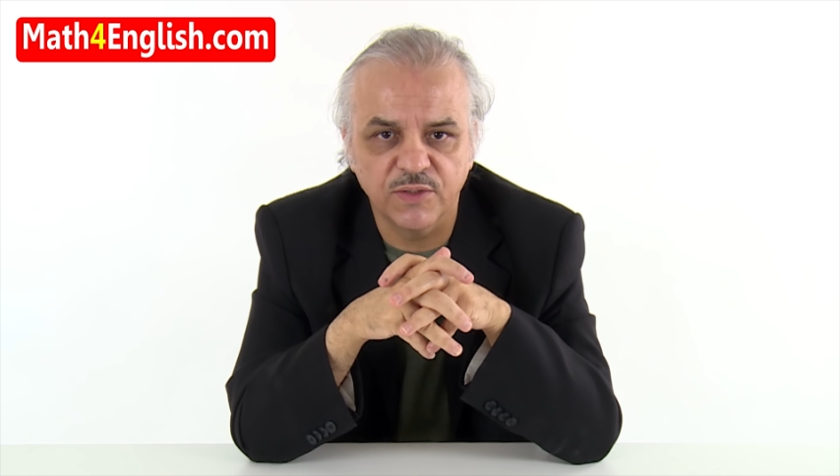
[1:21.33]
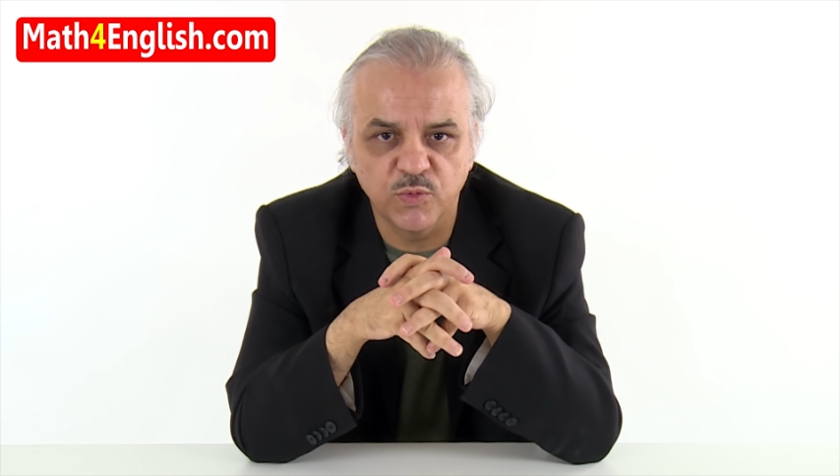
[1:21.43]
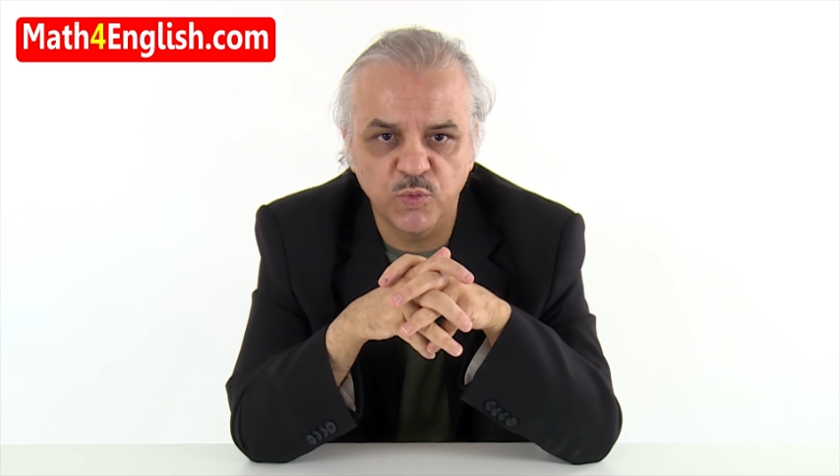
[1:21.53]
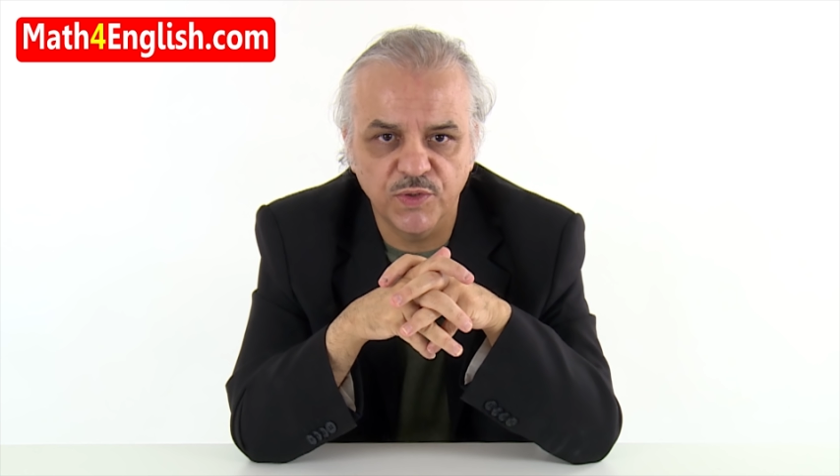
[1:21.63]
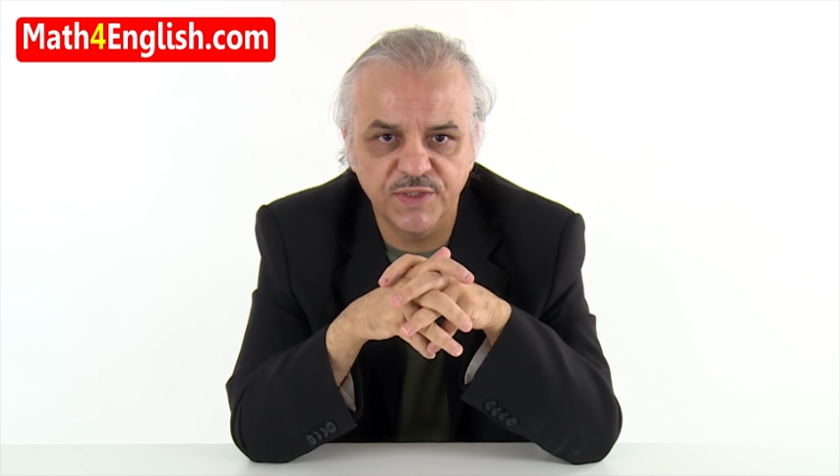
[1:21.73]
the
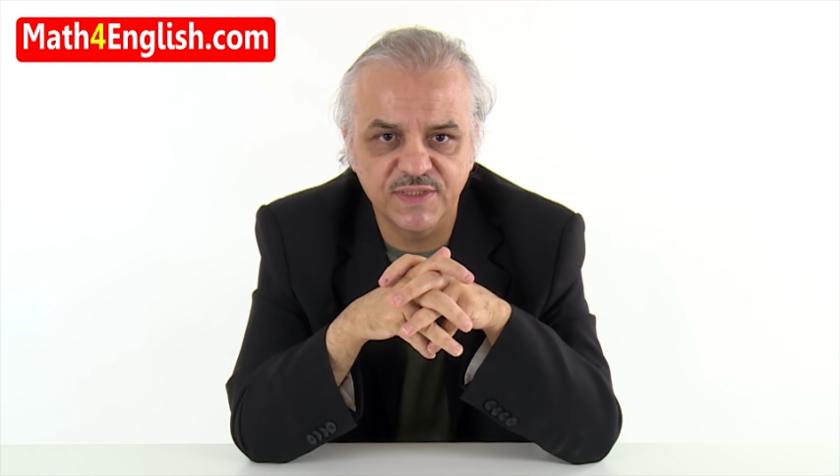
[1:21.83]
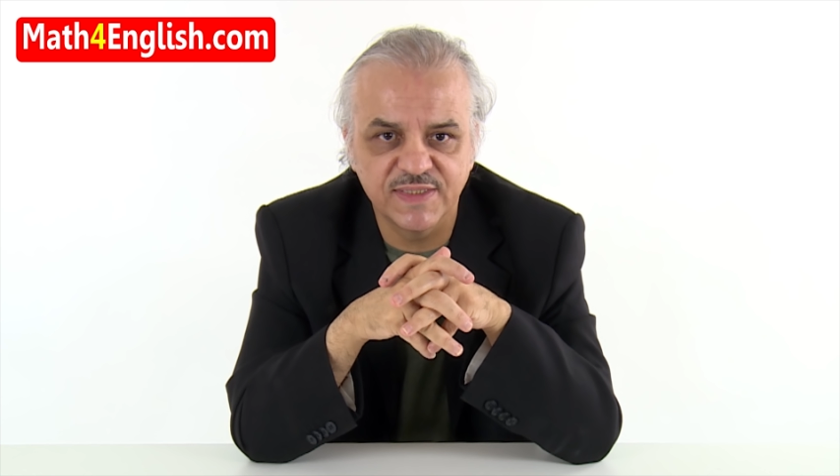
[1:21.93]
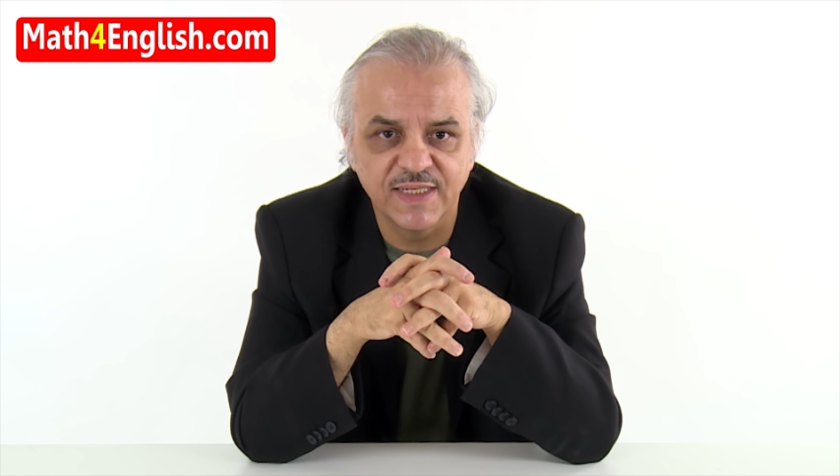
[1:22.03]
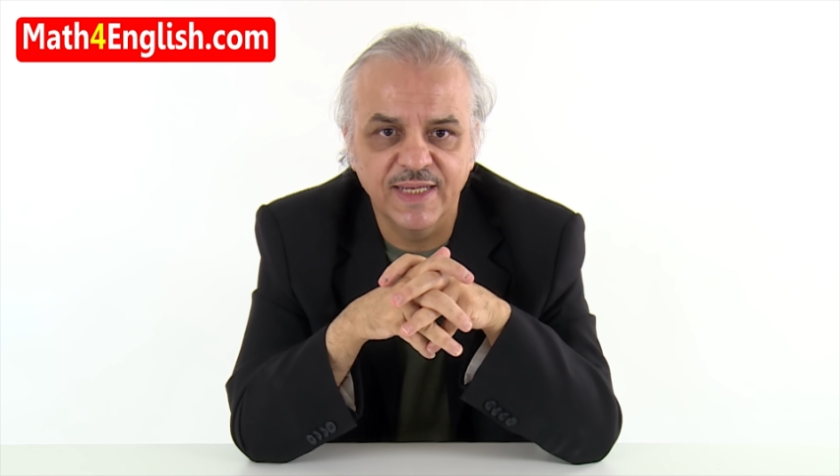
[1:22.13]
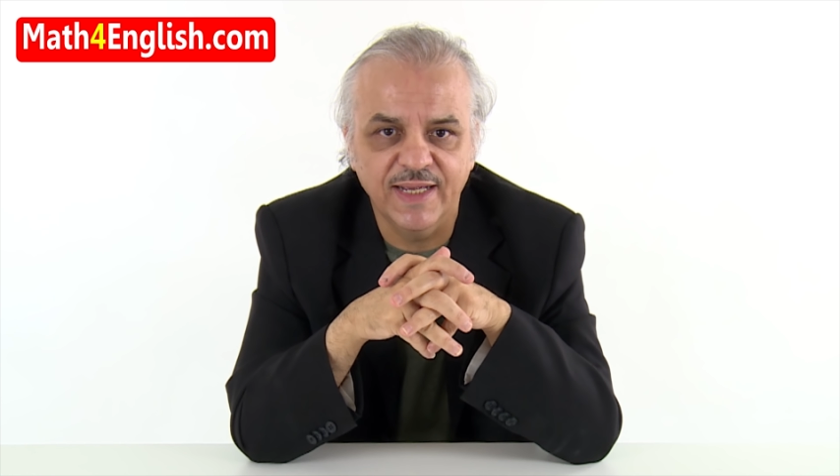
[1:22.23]

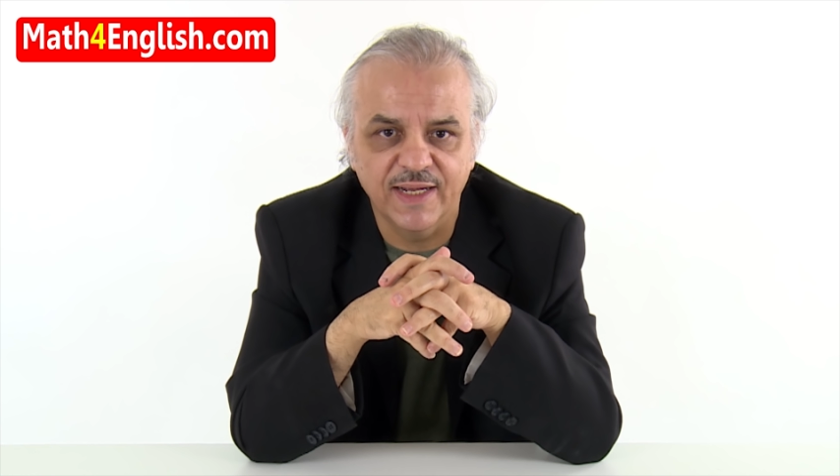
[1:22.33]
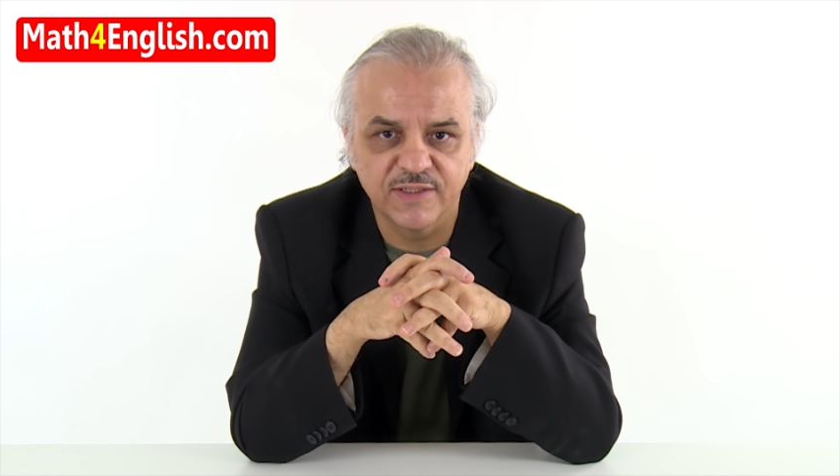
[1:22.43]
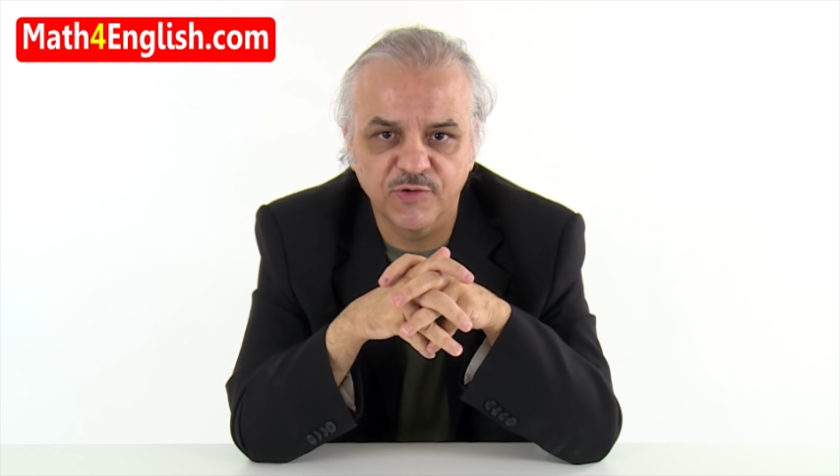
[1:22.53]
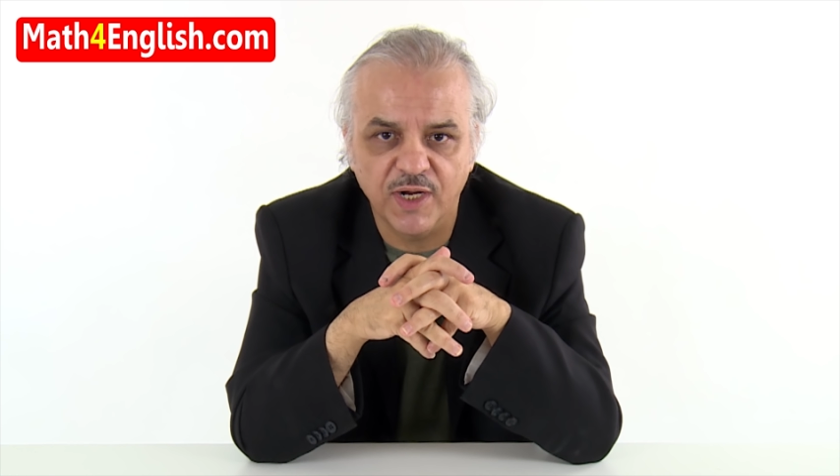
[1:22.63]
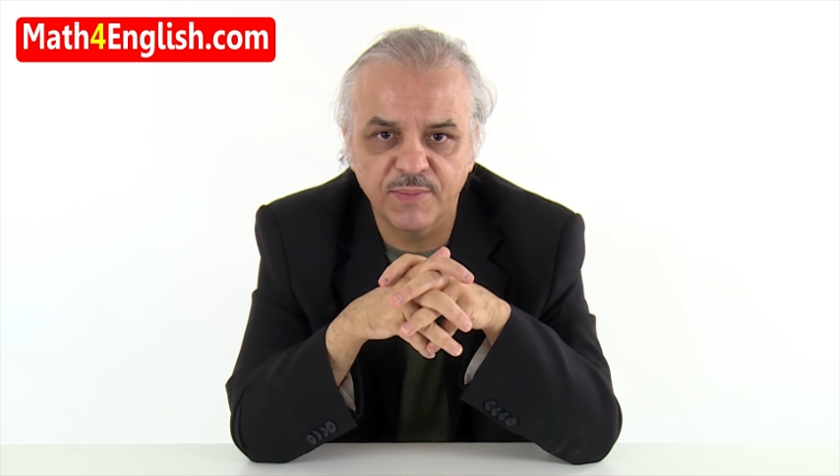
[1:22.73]
words and
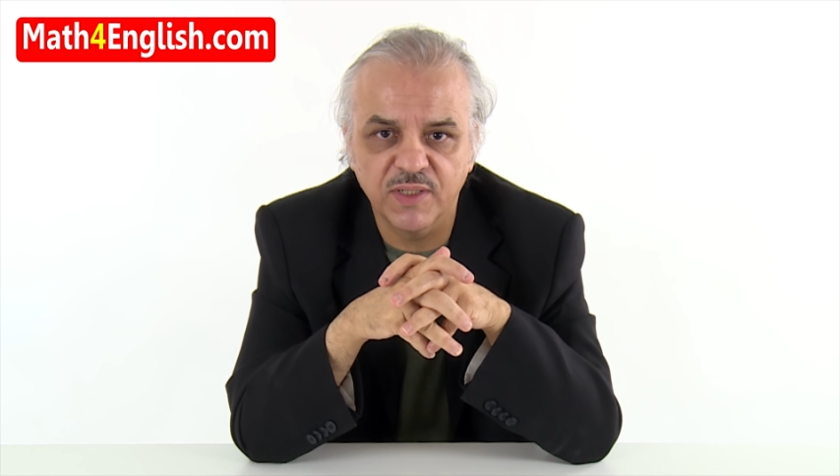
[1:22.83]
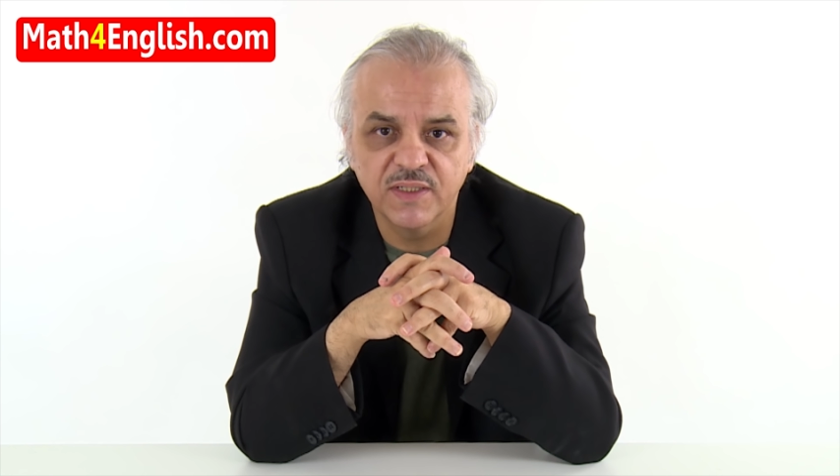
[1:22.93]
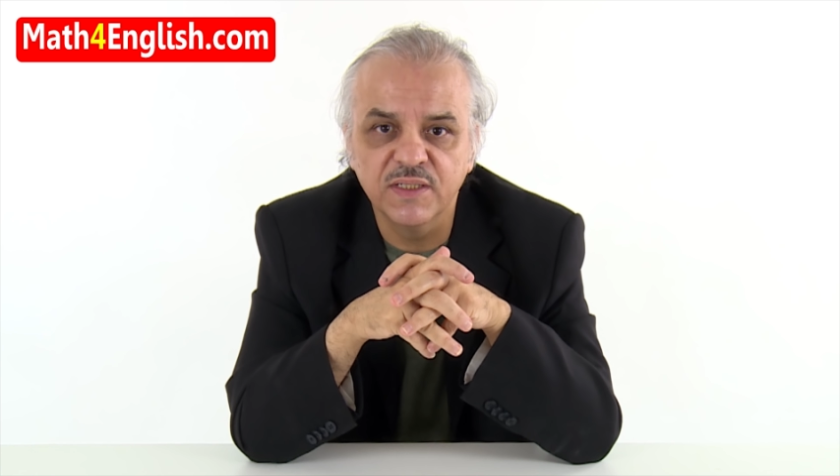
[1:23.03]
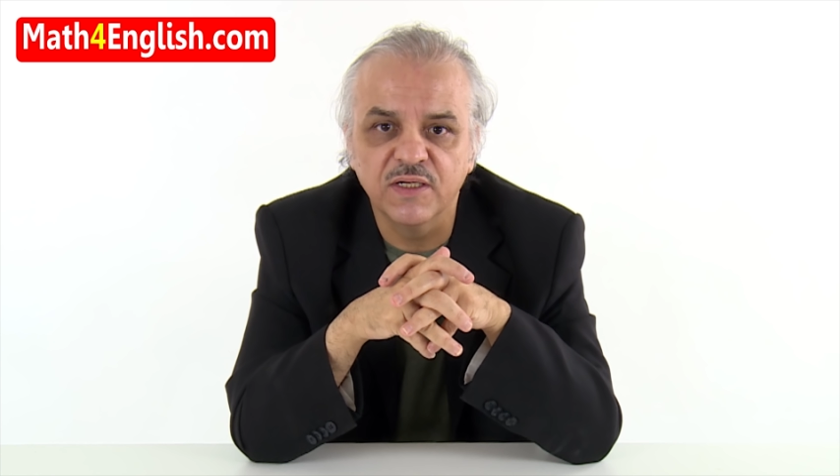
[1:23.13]
grammar